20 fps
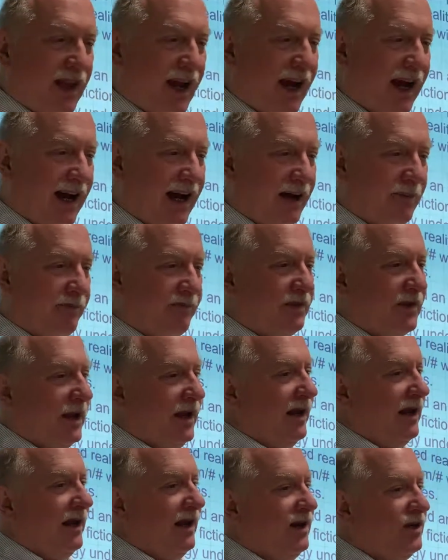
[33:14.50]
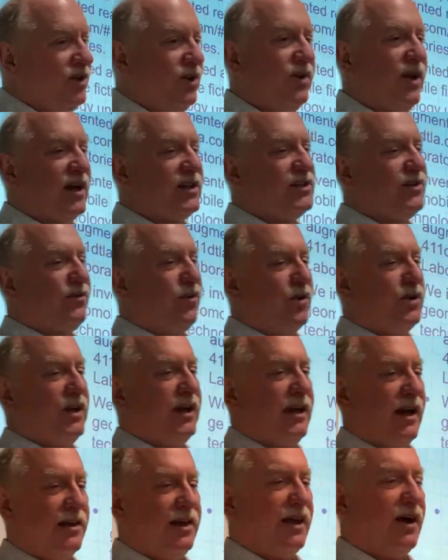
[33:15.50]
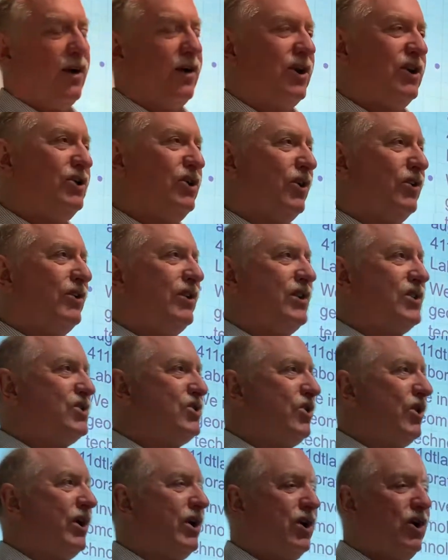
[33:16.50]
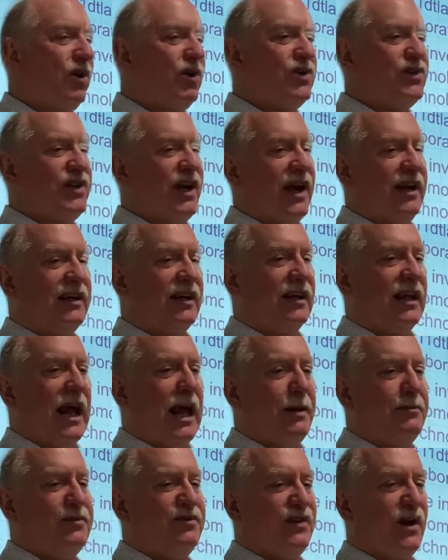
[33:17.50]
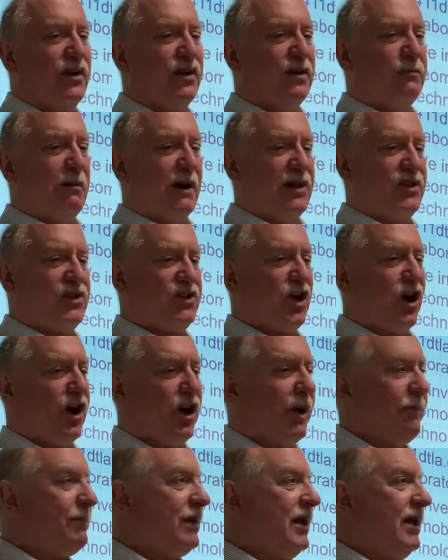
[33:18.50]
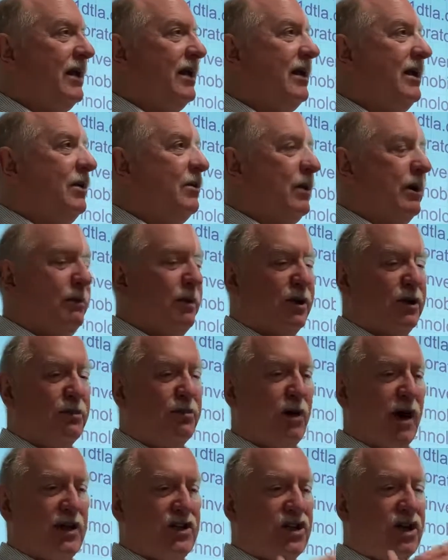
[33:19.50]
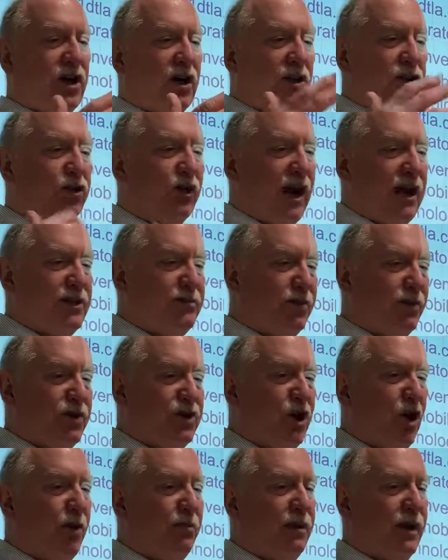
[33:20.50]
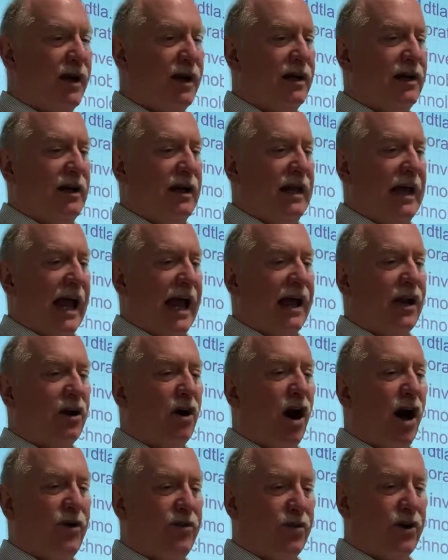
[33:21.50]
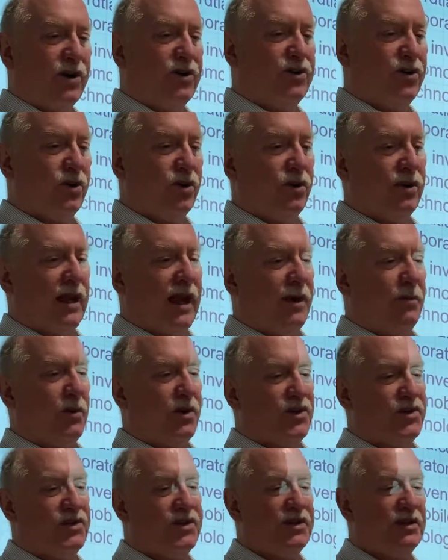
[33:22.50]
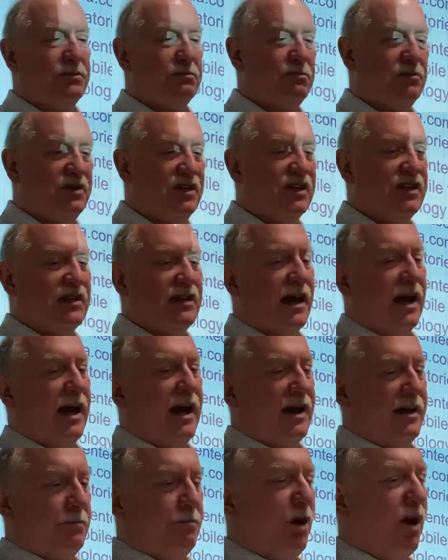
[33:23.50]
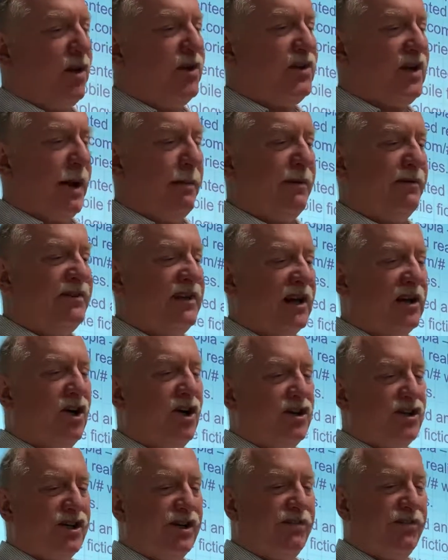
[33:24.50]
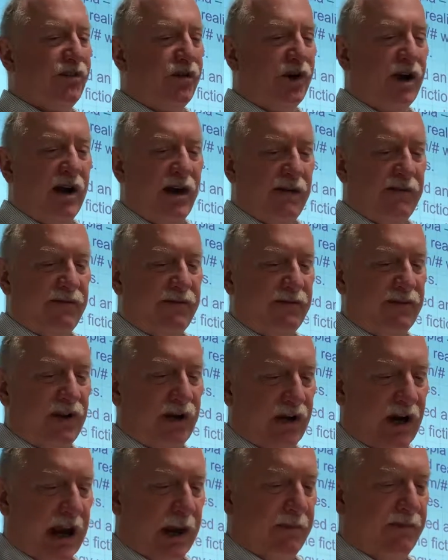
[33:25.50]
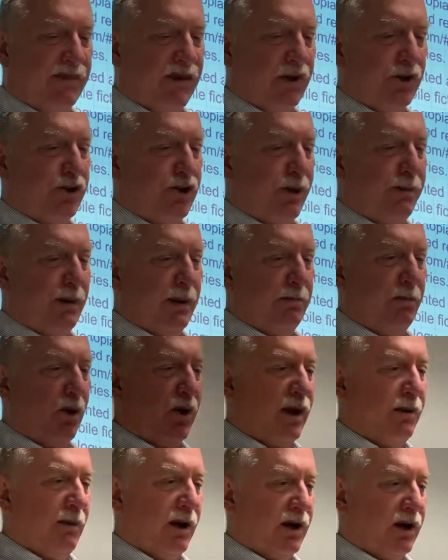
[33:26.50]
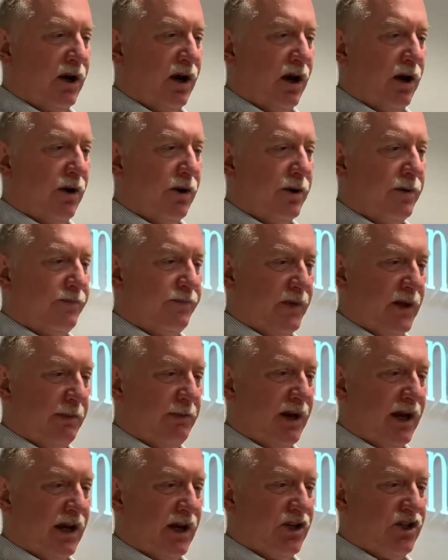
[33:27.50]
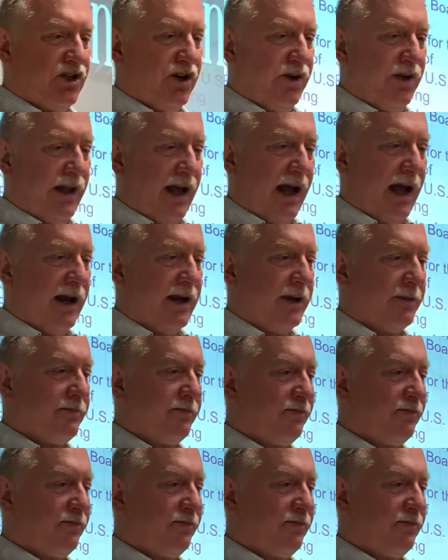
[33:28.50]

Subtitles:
2014, I think I already told you this story. Google Scientific Labs founded my startup. We built a project called Transportopia and an authoring tool that was a prototype of technology for their game Field Trip and Pokemon Go. I'm not going to show you that.